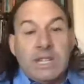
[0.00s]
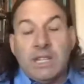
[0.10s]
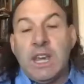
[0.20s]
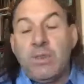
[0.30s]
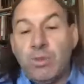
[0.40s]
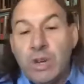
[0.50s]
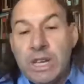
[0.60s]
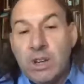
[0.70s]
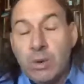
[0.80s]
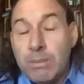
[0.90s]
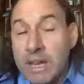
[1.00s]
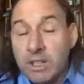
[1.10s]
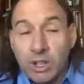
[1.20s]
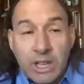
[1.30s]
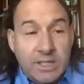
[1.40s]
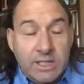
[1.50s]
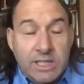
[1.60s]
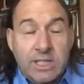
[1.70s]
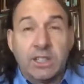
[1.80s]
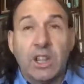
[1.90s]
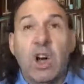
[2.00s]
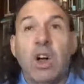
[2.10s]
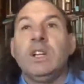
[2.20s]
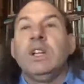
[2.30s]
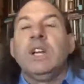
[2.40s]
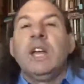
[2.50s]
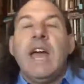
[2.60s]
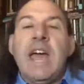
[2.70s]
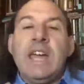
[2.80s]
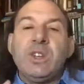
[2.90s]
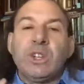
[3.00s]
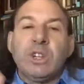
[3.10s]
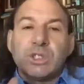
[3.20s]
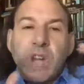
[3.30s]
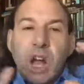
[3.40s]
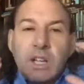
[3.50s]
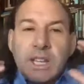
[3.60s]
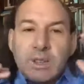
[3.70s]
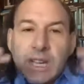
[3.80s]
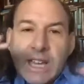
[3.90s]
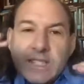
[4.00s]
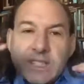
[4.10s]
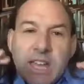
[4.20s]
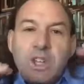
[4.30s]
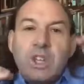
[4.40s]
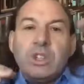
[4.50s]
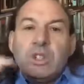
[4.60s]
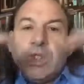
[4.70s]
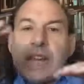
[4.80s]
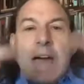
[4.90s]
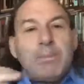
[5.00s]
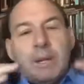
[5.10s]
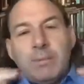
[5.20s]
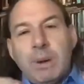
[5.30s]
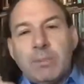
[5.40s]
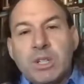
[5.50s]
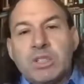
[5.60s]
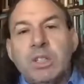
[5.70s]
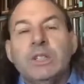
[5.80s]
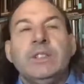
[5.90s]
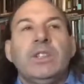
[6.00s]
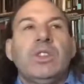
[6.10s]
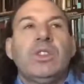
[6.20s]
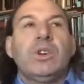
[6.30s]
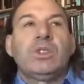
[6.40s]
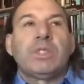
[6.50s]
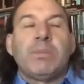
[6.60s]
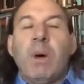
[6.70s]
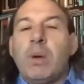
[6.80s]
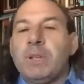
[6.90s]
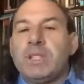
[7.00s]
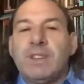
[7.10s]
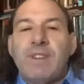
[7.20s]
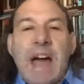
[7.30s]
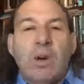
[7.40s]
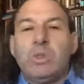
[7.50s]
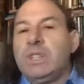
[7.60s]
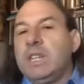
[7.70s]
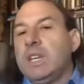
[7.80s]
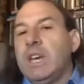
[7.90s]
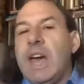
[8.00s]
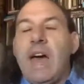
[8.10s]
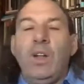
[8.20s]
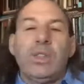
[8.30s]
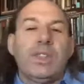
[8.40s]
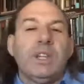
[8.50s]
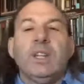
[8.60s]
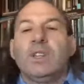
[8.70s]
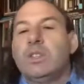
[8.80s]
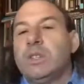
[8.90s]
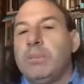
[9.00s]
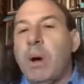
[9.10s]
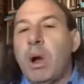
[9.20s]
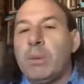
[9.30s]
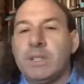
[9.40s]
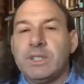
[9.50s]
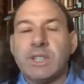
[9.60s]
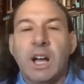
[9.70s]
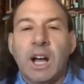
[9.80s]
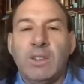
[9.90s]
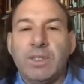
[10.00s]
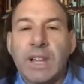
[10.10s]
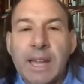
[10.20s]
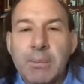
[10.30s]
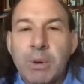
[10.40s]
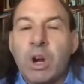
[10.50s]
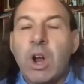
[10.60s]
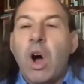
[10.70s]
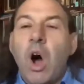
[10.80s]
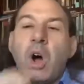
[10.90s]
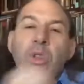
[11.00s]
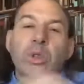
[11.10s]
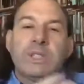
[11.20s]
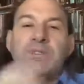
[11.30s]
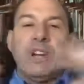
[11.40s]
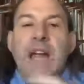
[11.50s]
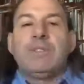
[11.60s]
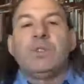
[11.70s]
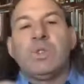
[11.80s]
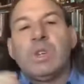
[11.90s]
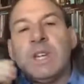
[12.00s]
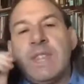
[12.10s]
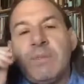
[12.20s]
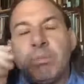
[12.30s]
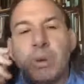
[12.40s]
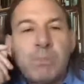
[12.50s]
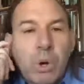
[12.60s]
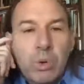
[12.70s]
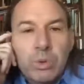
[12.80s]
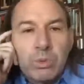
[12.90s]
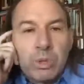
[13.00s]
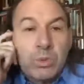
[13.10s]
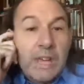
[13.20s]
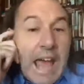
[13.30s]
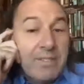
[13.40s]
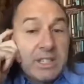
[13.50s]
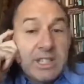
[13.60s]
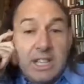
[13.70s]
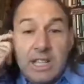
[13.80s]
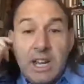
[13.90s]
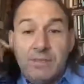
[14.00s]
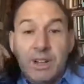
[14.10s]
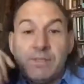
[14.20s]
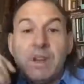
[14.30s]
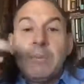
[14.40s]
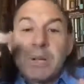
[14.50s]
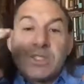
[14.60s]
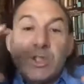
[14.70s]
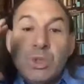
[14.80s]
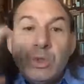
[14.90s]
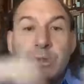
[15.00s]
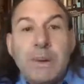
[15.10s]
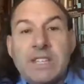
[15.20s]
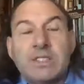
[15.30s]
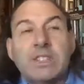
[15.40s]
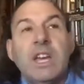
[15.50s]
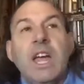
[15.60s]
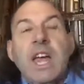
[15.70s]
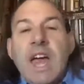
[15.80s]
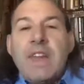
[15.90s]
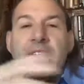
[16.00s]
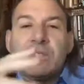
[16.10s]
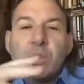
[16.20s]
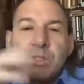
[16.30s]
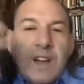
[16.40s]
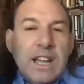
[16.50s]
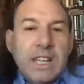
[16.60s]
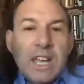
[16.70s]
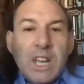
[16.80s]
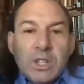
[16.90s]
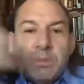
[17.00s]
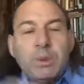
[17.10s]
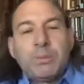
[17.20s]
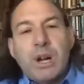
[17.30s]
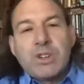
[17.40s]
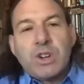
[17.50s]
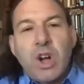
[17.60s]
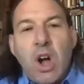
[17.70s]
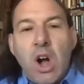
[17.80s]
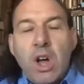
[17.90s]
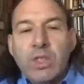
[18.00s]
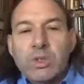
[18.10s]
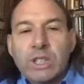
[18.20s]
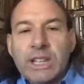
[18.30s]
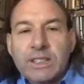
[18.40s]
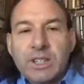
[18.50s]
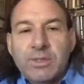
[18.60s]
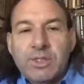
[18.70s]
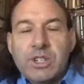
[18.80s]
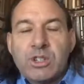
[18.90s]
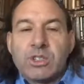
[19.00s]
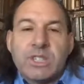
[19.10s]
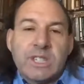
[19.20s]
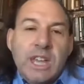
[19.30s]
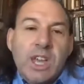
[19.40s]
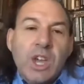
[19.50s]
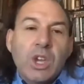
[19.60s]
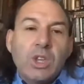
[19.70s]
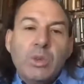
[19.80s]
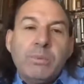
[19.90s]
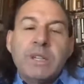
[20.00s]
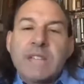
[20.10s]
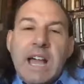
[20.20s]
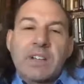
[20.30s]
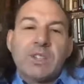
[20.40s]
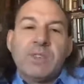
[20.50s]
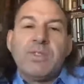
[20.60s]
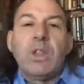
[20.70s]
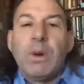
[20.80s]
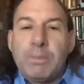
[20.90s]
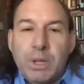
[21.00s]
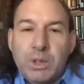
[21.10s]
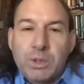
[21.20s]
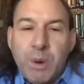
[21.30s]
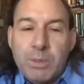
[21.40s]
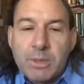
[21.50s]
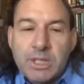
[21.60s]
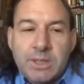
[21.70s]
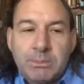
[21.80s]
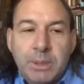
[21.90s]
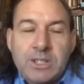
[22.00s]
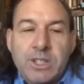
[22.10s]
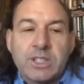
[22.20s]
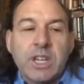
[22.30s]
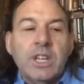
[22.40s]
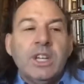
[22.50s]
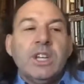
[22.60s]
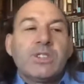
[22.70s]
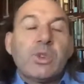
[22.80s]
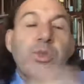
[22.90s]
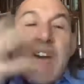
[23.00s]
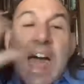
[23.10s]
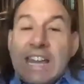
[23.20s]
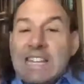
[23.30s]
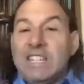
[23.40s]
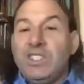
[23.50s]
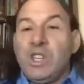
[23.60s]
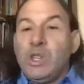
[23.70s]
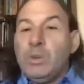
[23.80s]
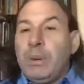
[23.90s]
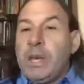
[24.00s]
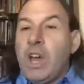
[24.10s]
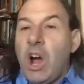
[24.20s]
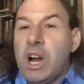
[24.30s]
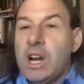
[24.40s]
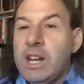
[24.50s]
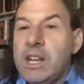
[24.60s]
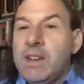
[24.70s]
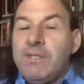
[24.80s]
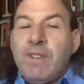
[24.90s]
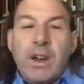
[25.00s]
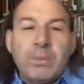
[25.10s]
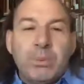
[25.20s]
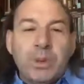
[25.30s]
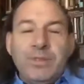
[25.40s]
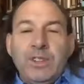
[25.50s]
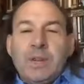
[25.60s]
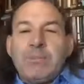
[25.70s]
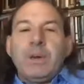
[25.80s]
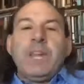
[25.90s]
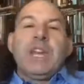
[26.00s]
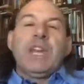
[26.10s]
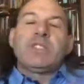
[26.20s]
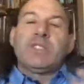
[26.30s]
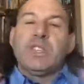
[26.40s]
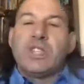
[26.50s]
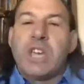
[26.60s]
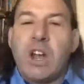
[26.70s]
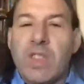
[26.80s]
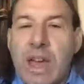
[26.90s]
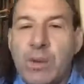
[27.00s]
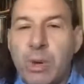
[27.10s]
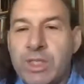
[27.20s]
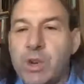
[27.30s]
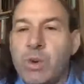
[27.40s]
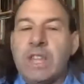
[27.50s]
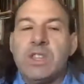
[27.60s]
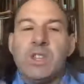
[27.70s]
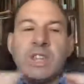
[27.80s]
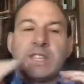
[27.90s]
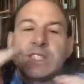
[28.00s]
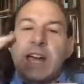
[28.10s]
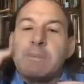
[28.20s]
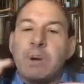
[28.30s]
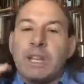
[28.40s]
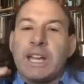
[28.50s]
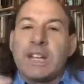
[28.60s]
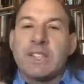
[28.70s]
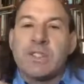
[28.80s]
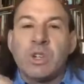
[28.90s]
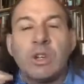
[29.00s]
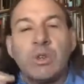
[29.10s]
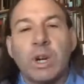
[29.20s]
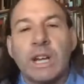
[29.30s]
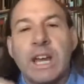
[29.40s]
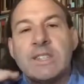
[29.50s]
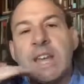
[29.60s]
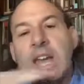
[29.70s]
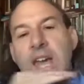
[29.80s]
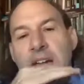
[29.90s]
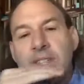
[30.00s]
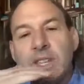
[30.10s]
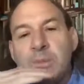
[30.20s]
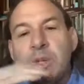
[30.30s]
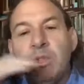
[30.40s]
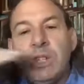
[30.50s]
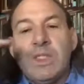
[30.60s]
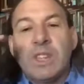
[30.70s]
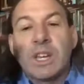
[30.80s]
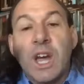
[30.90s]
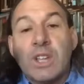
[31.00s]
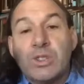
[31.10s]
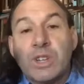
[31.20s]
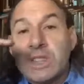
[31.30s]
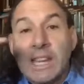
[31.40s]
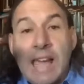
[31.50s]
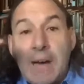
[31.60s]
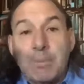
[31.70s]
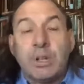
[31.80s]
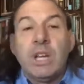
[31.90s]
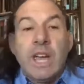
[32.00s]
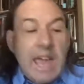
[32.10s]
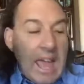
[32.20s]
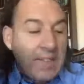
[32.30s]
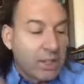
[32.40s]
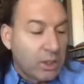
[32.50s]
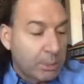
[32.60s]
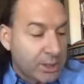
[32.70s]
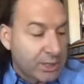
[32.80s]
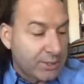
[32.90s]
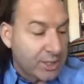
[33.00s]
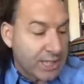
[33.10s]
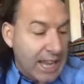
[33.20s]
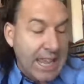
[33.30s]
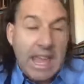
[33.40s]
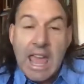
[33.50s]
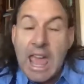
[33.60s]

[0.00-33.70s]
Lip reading: get rid or amend an existing law. And you can also talk, like I said, to the cabinet members, those departments of housing, health, those departments of labor, all those different avenues you can then promote, which we haven't done enough of, but it's a new space. And then, of course, finally, to put pressure on those elected officials to say, you must actually follow up on those promises and pledges. So that is the UPR, very briefly, but it's to share that with you. And the exciting part, like I said, is you can organize at the community, the country, and the capital, and the global civil society,